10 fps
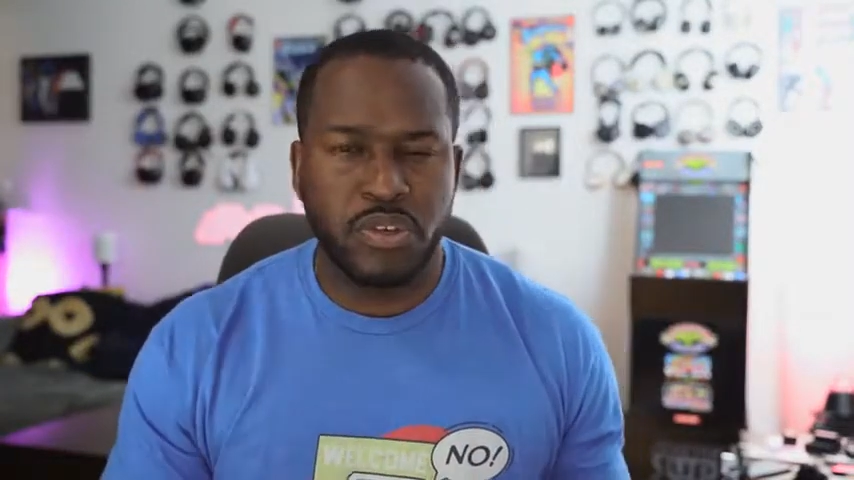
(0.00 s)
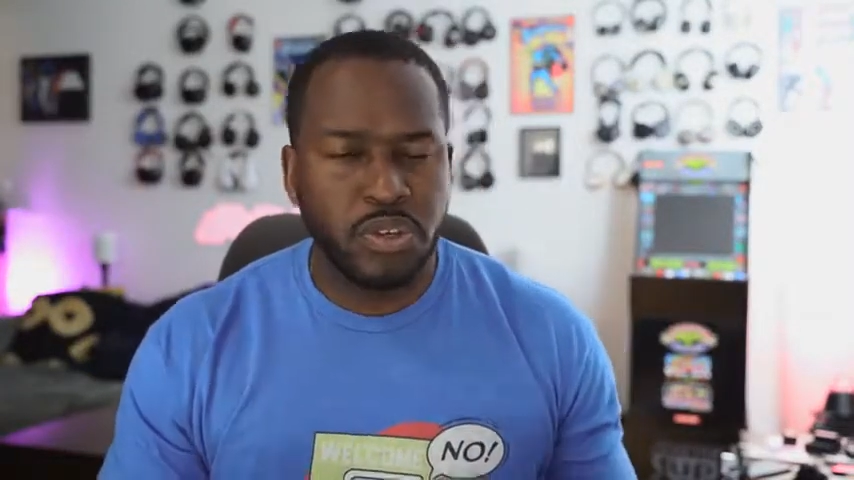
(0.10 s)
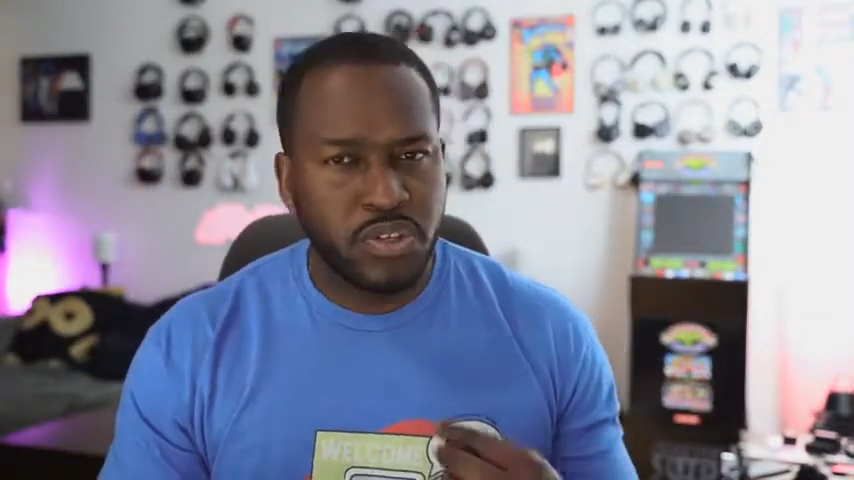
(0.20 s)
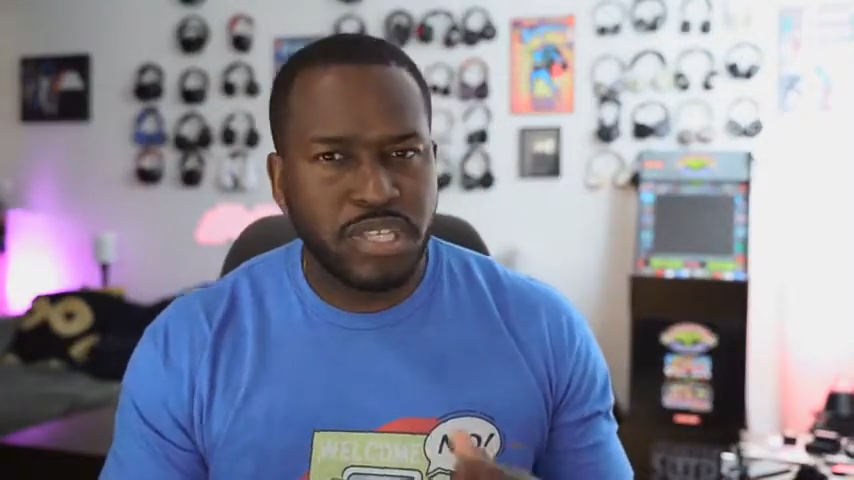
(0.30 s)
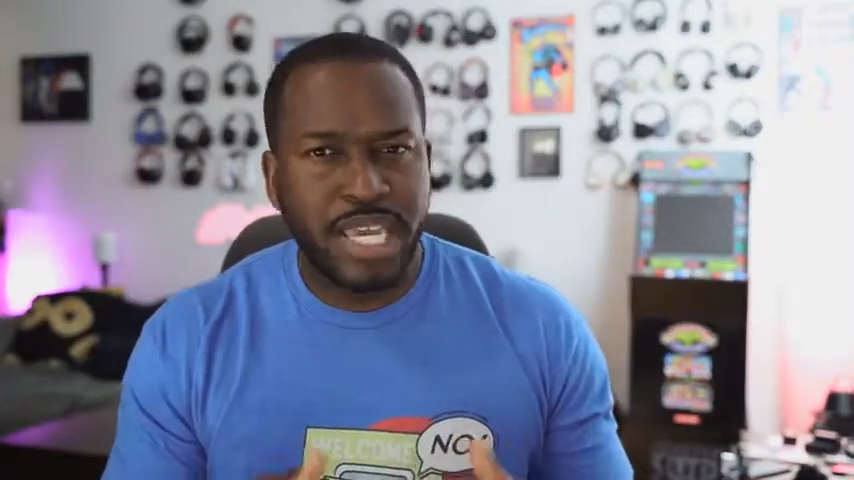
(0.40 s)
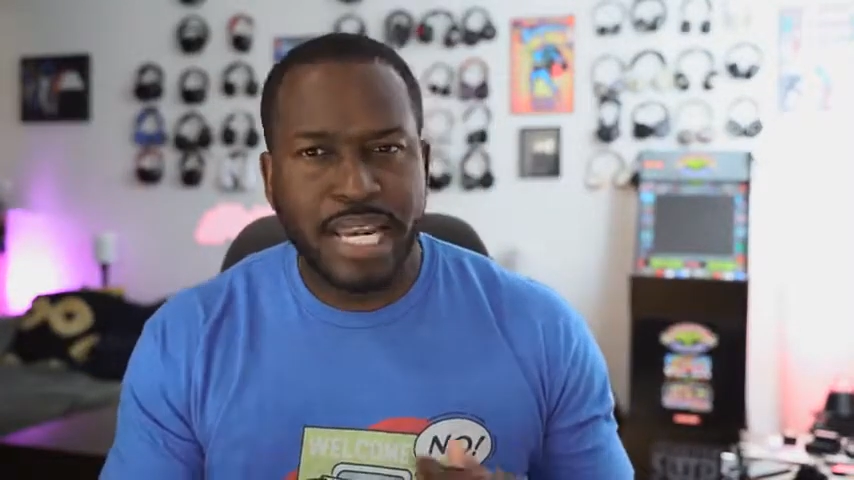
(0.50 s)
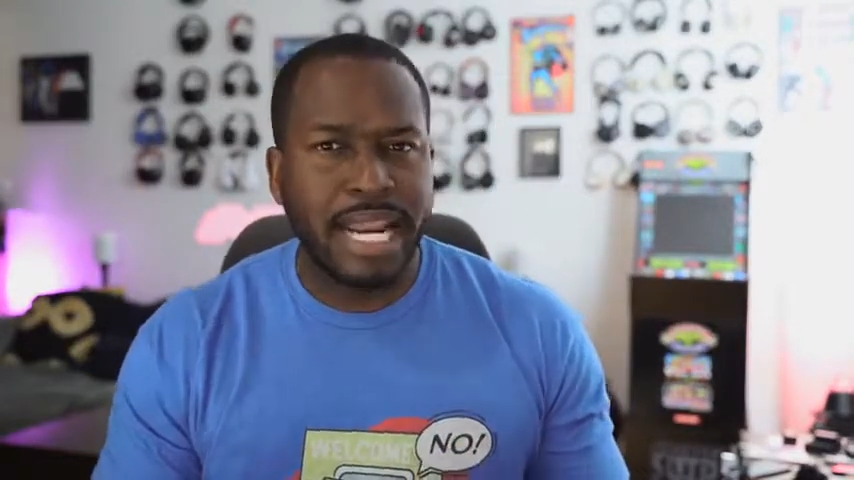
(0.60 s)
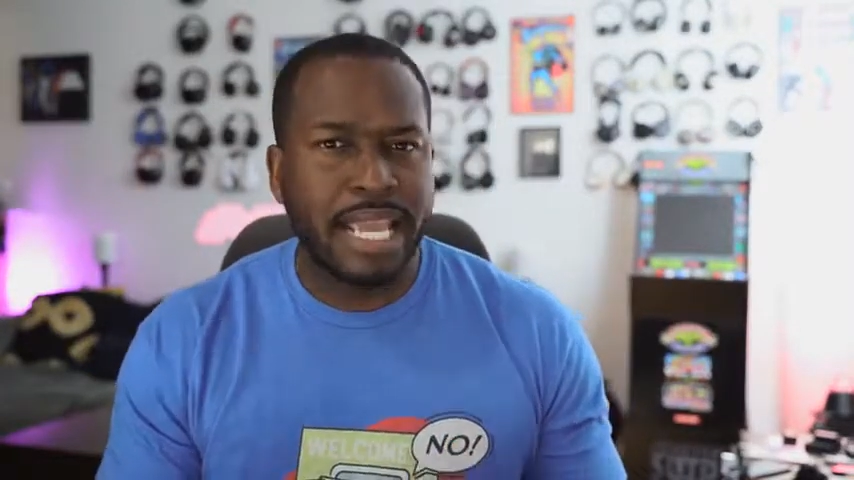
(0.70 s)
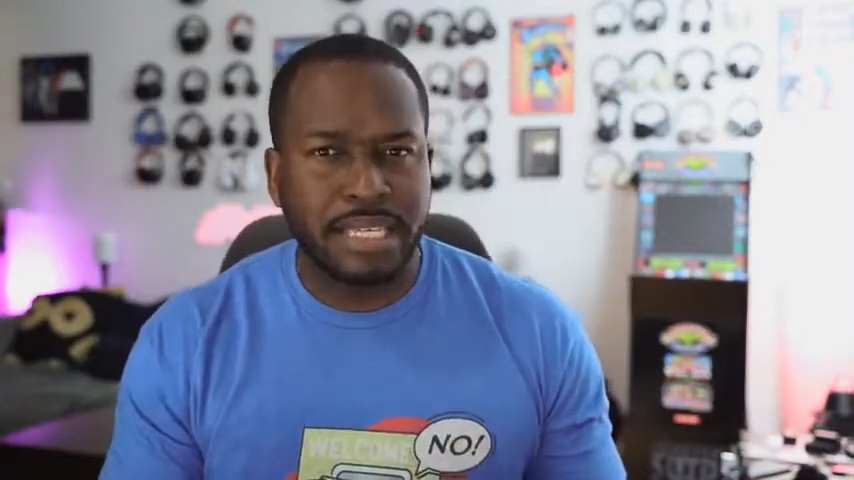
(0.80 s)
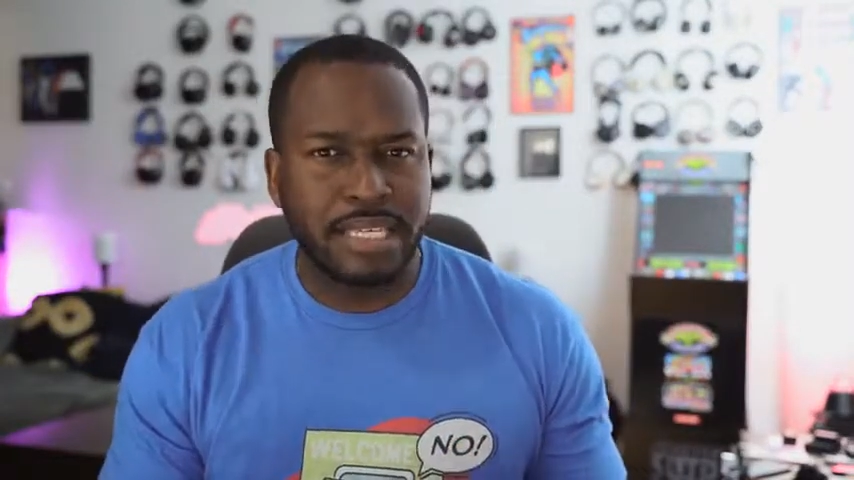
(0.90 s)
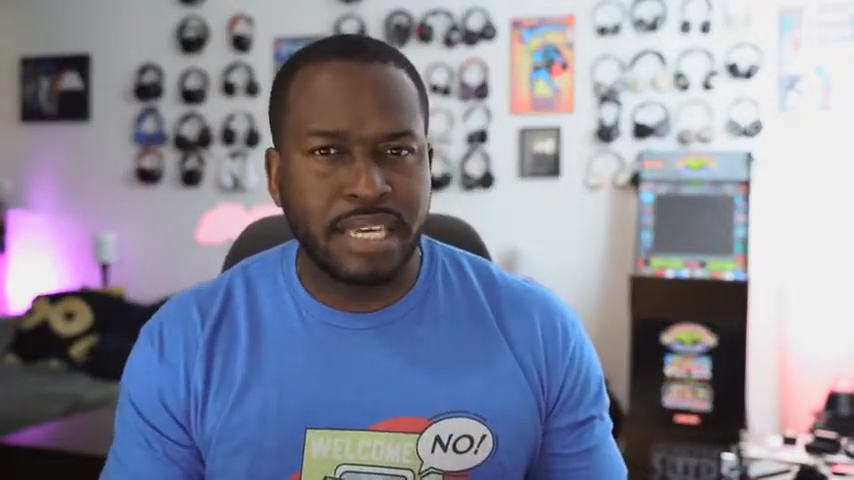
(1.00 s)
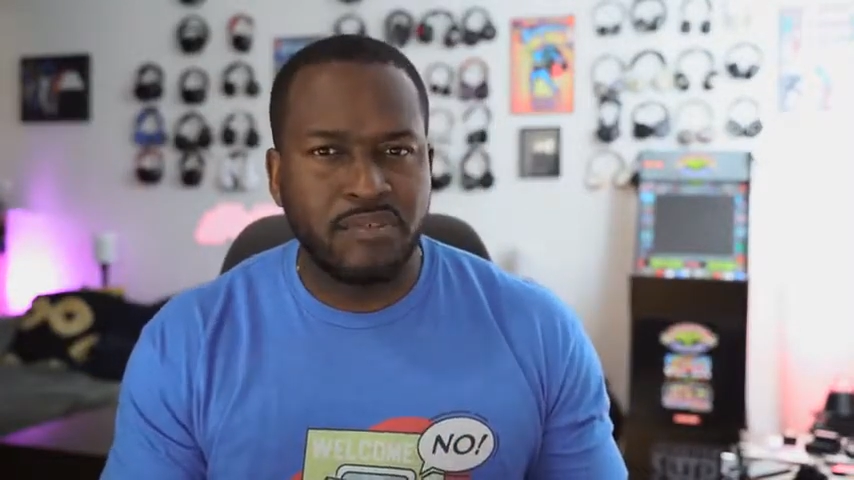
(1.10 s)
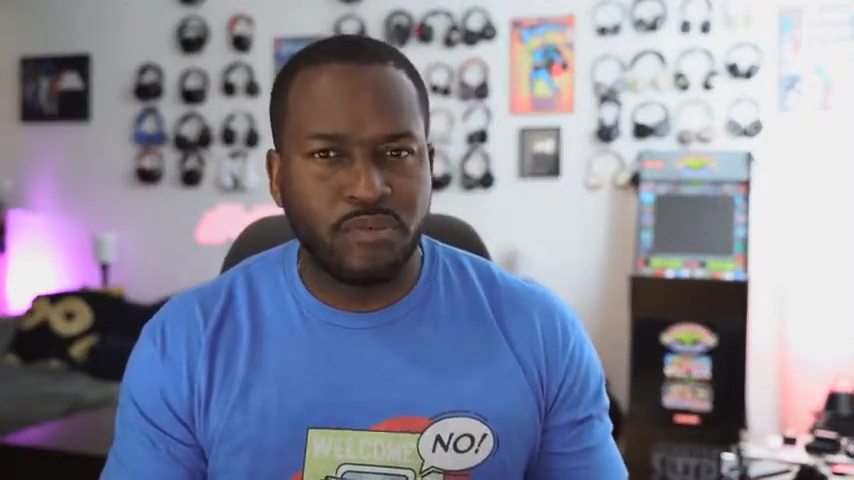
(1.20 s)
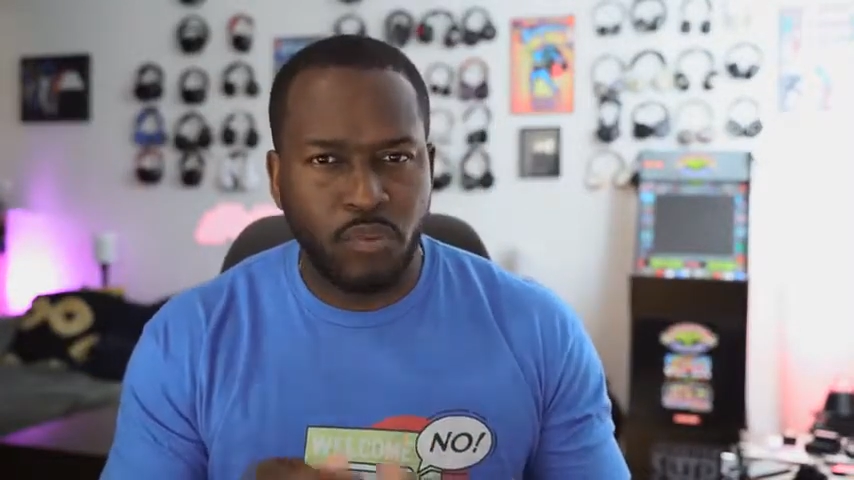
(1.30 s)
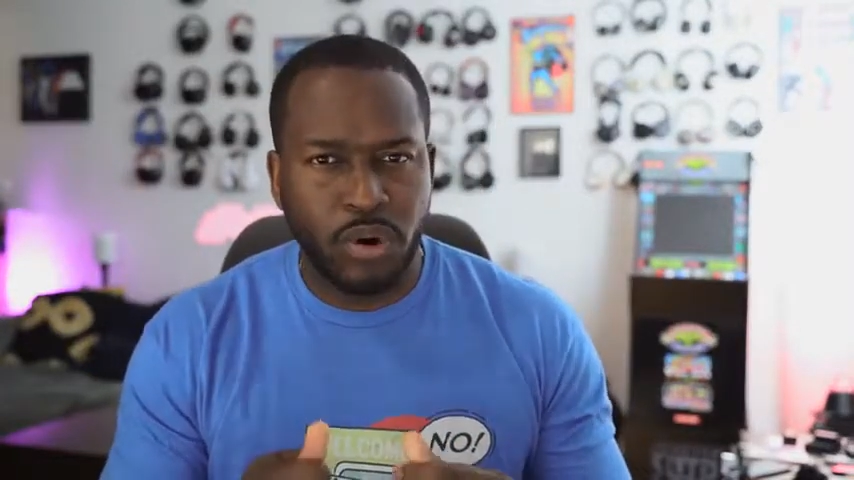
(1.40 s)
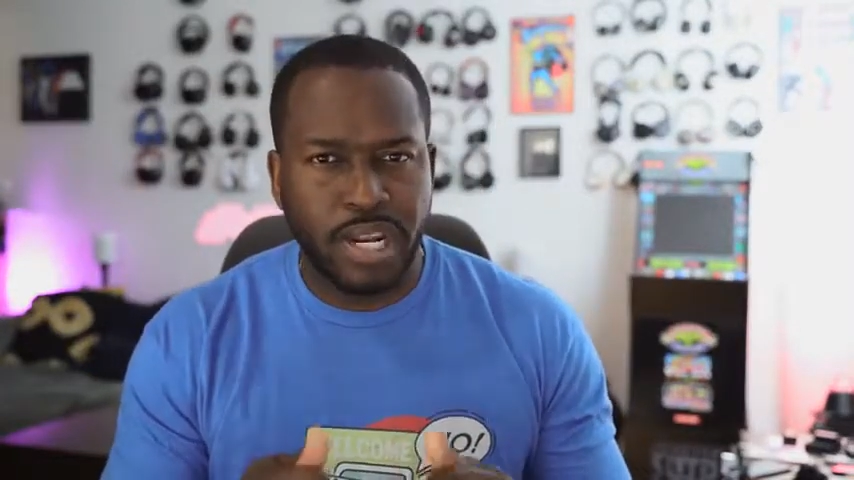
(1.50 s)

So you just get an idea of